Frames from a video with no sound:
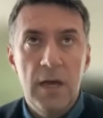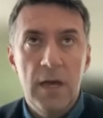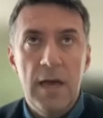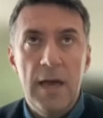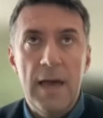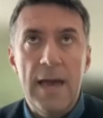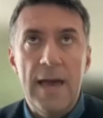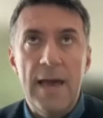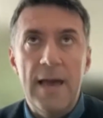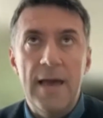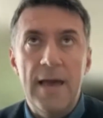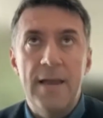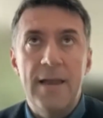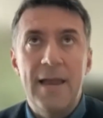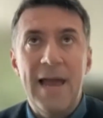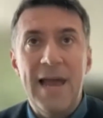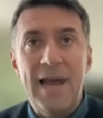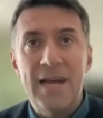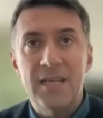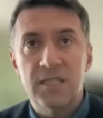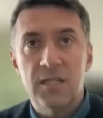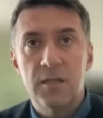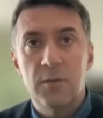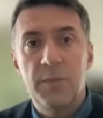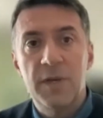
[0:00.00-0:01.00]
And
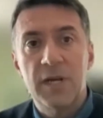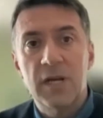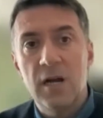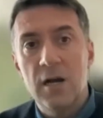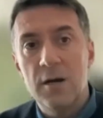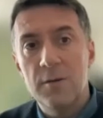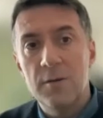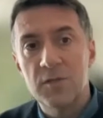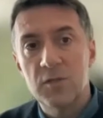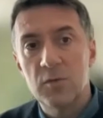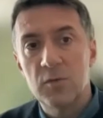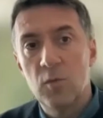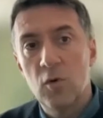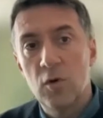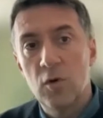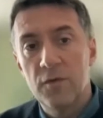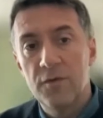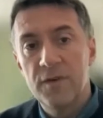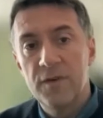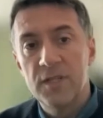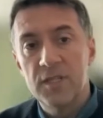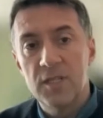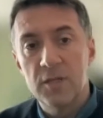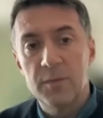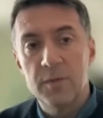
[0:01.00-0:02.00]
as it becomes more
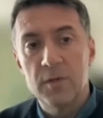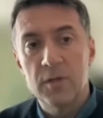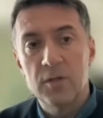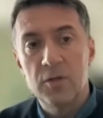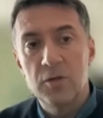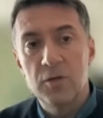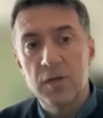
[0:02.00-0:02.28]
visible,